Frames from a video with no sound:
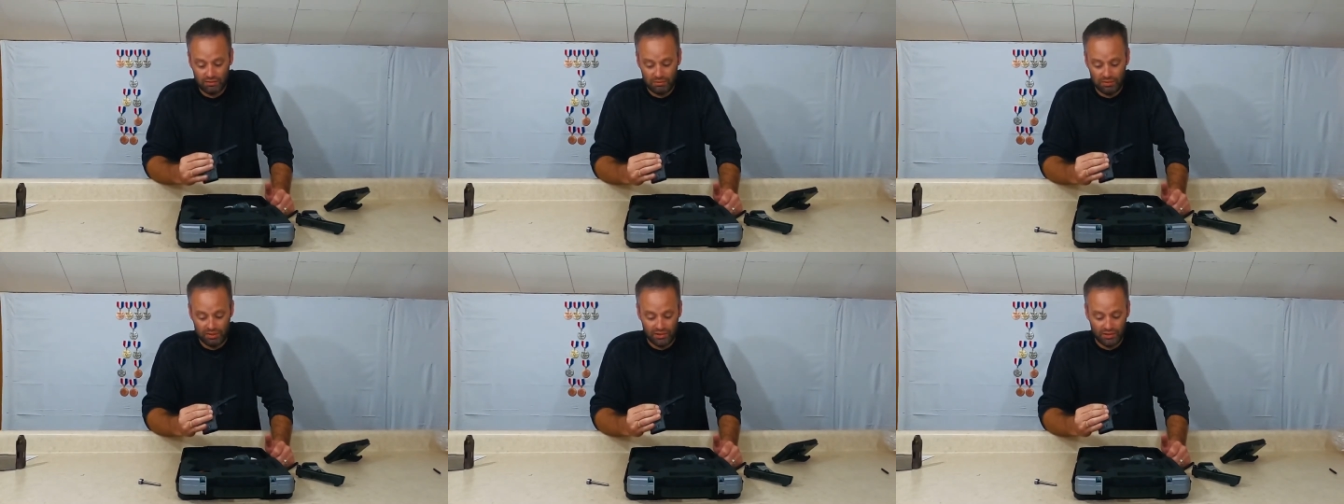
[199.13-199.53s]

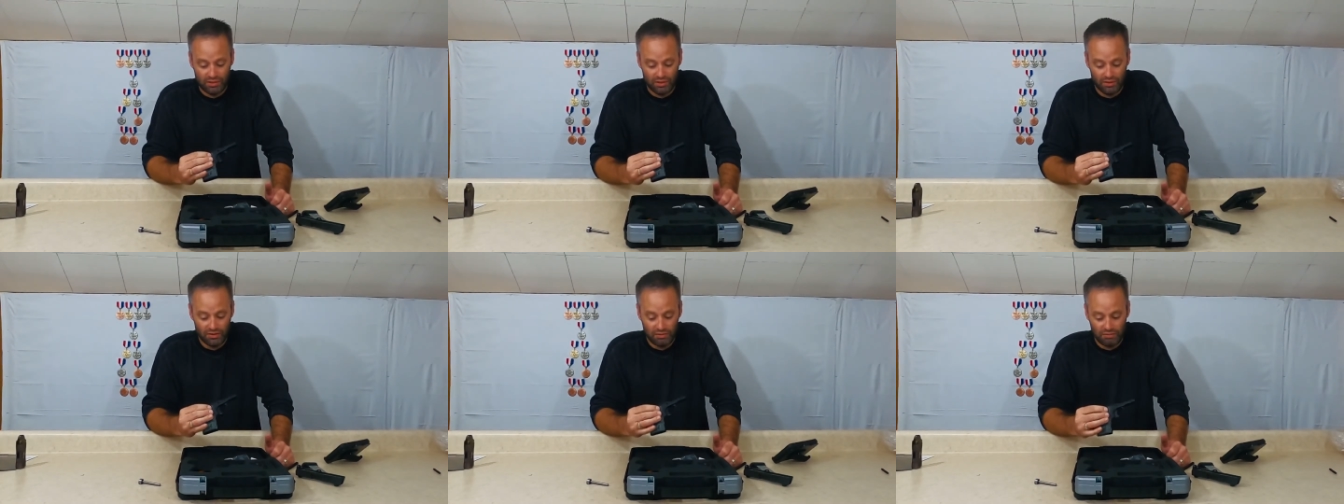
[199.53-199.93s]
replaced
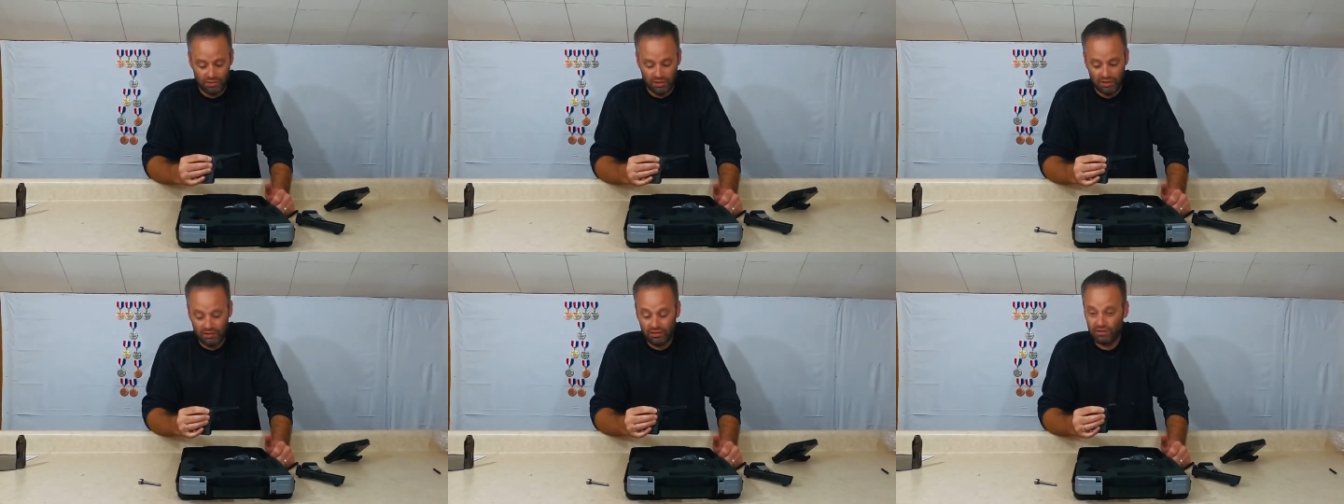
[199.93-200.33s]
all the
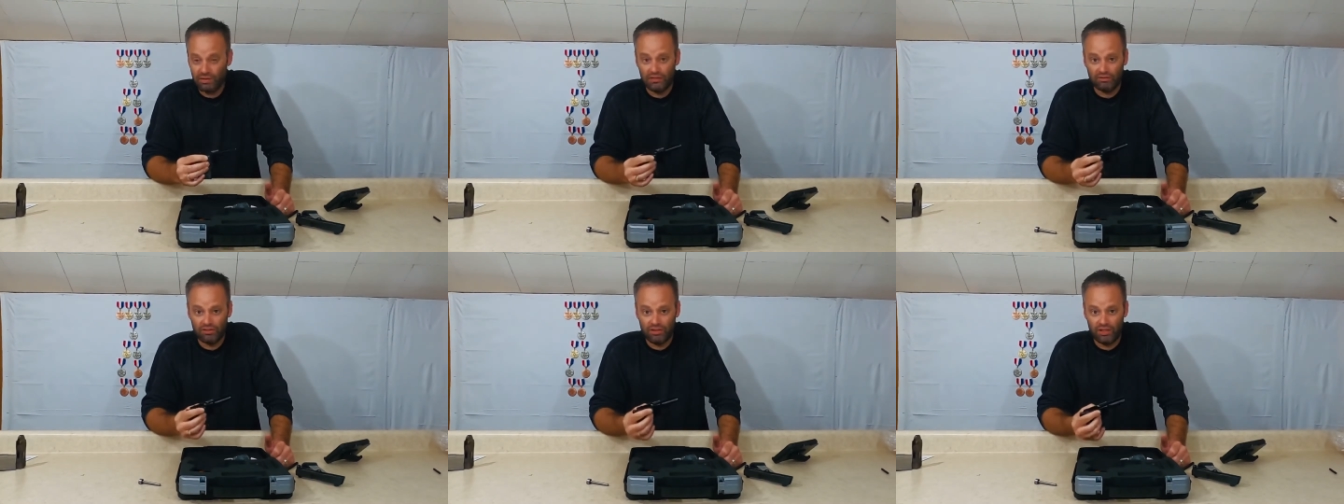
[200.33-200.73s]
springs
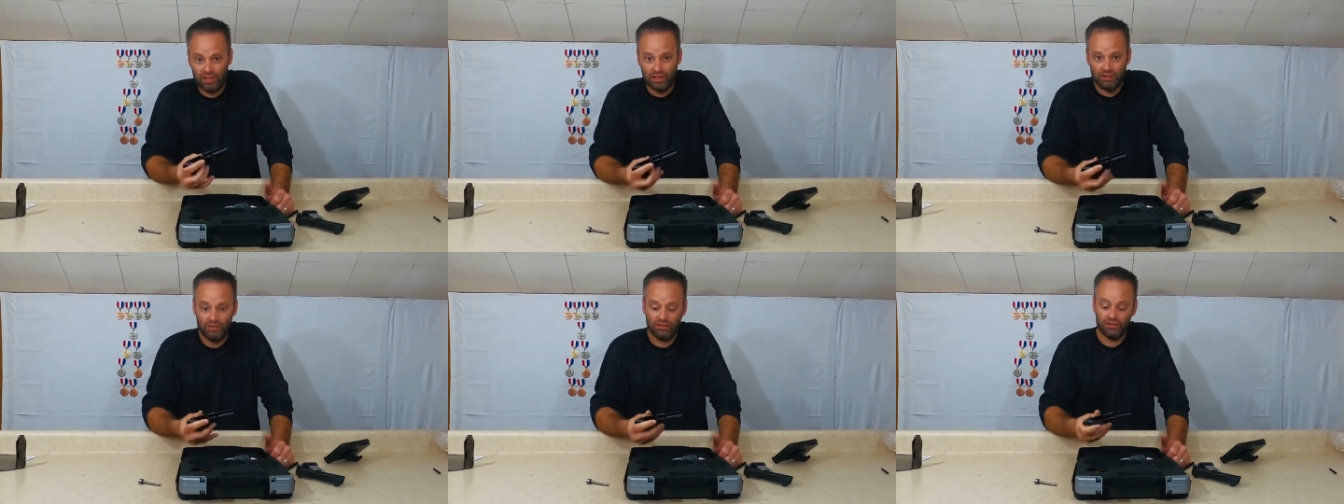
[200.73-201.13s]
and
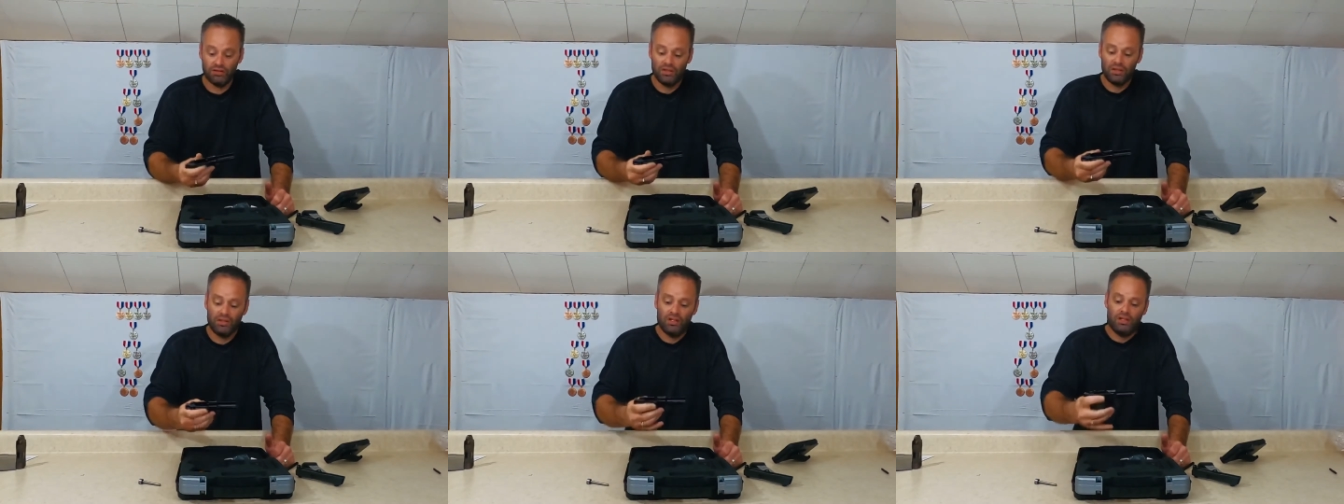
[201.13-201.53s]
everything else.
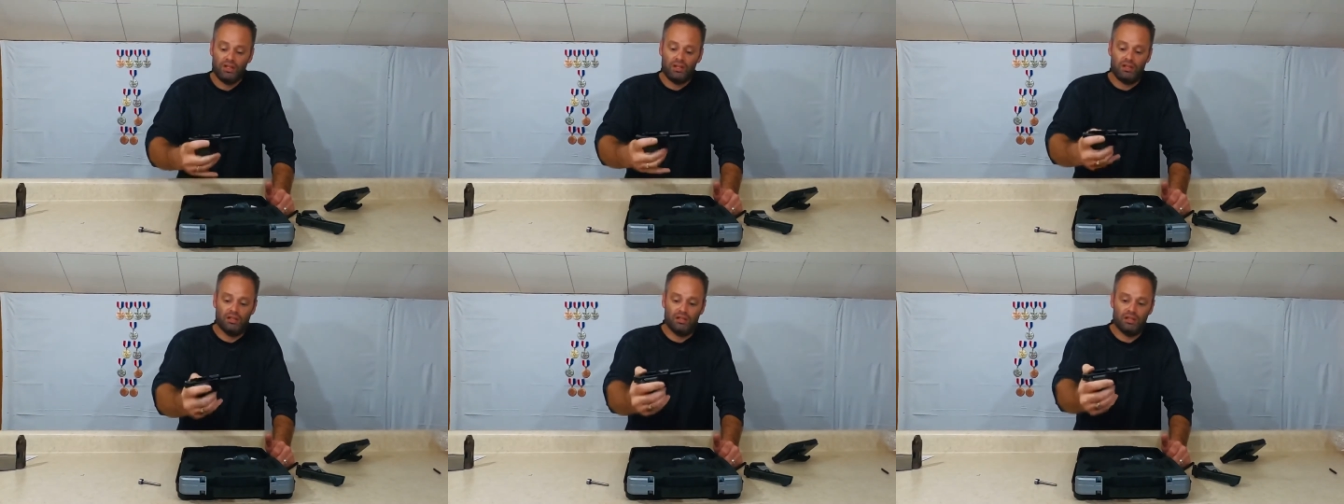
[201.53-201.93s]

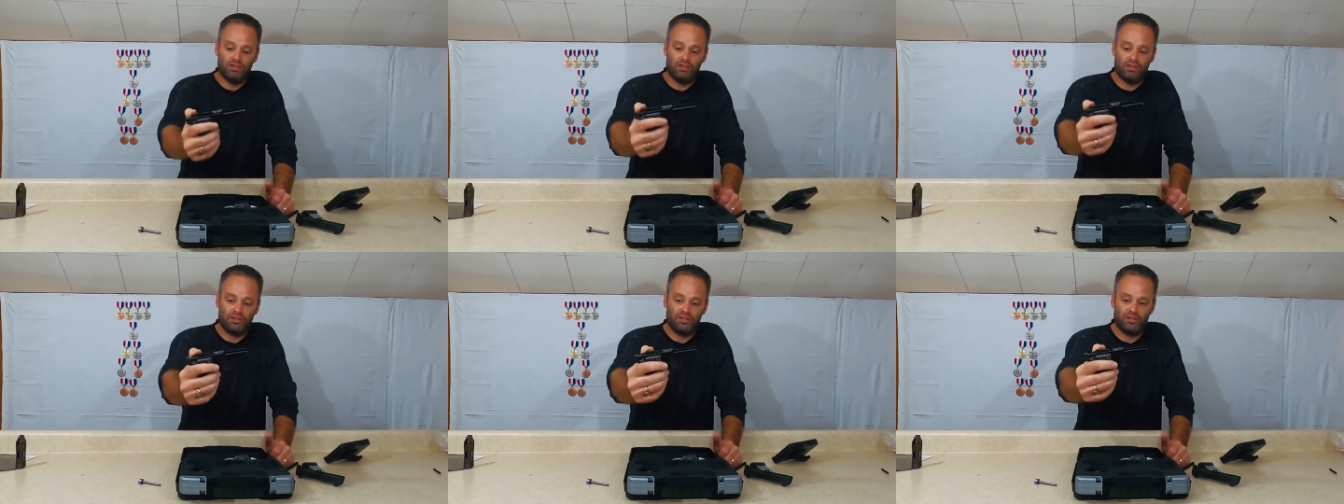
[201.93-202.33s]
And
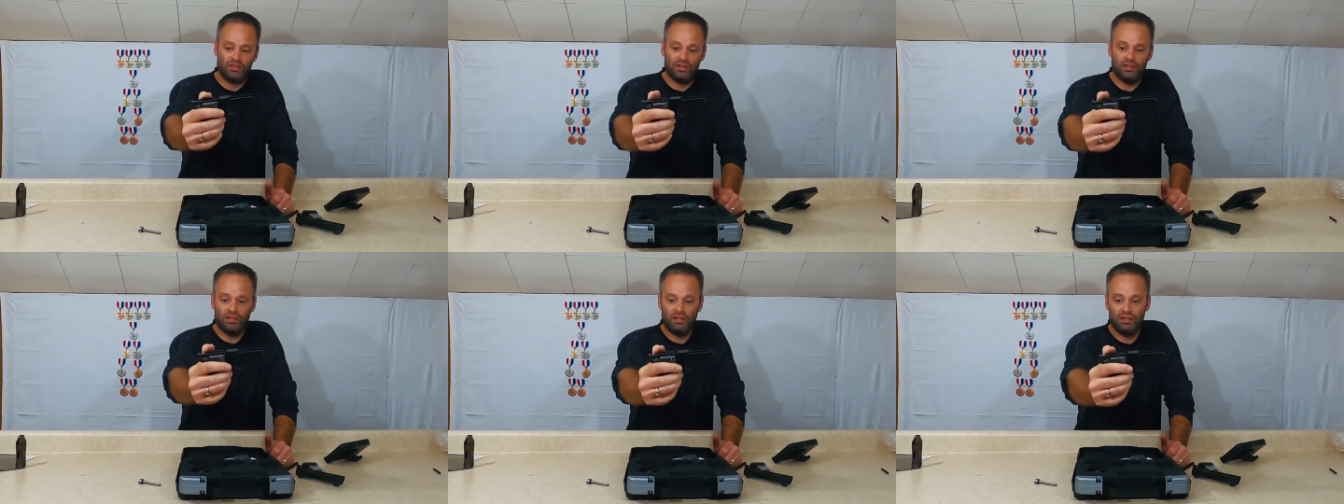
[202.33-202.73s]
as you can
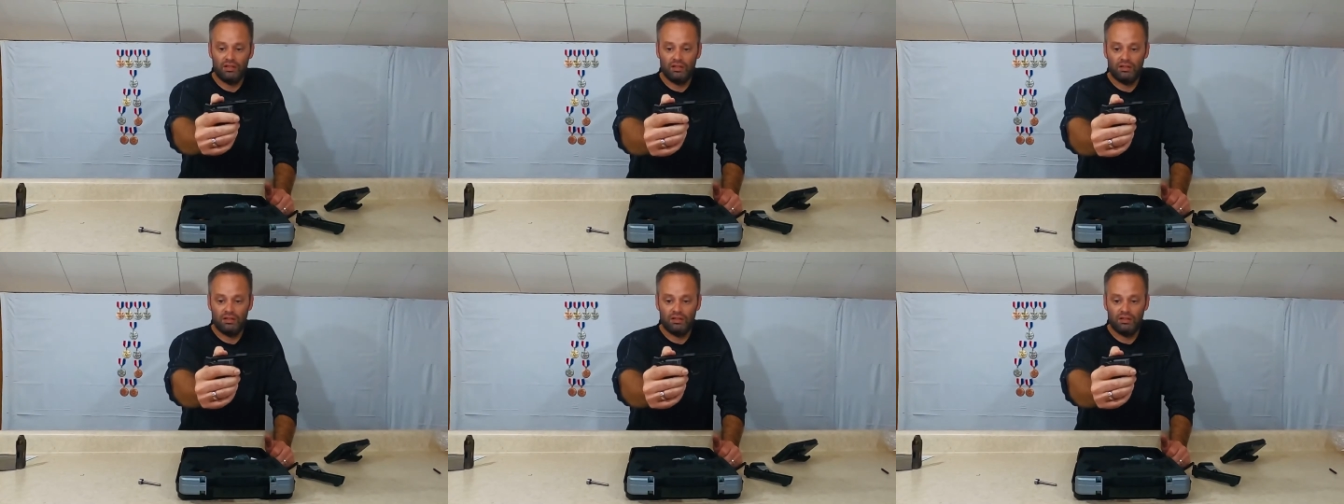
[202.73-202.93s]
see,